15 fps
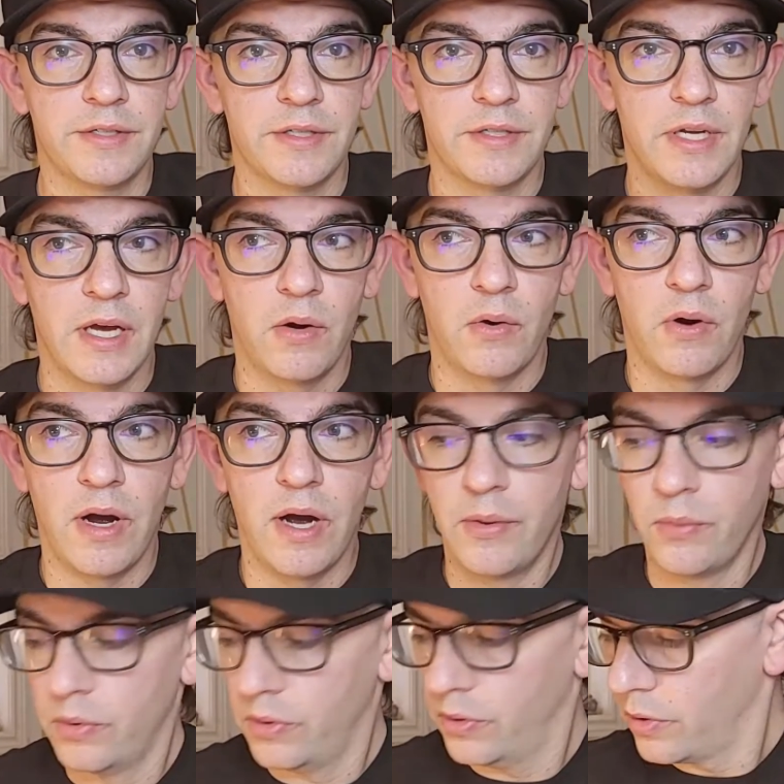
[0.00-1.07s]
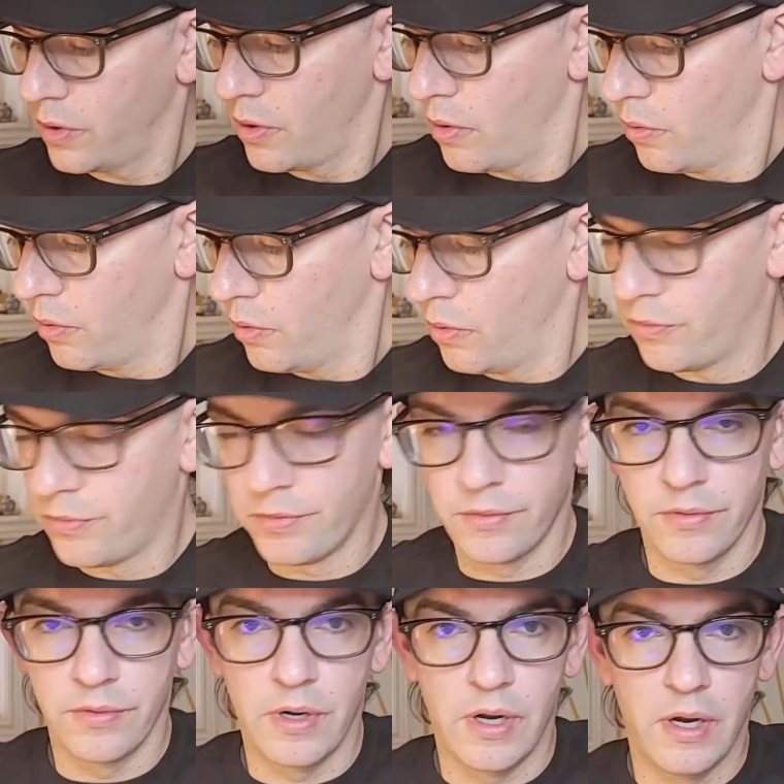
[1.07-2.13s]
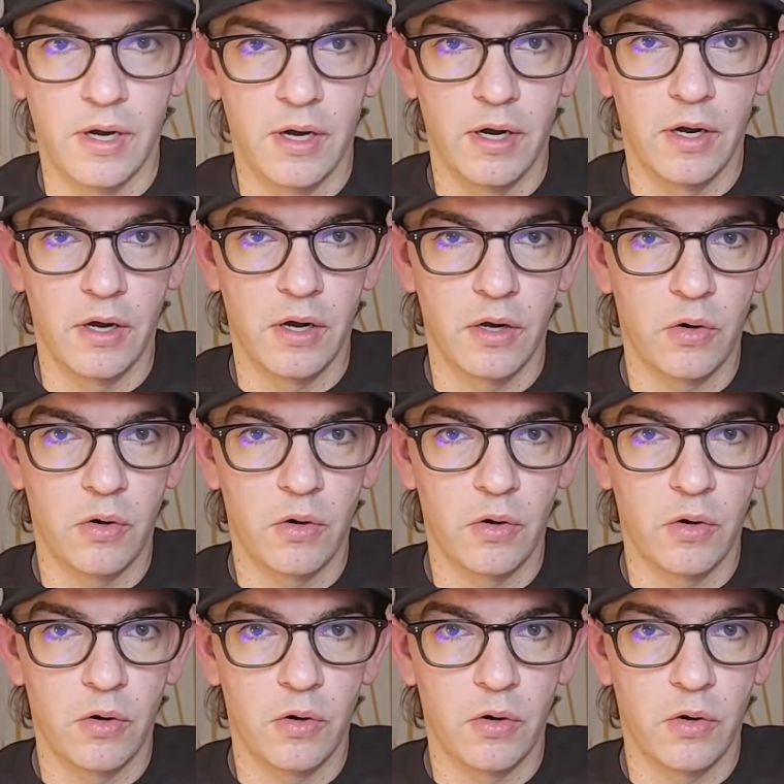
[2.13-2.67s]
Now I will go over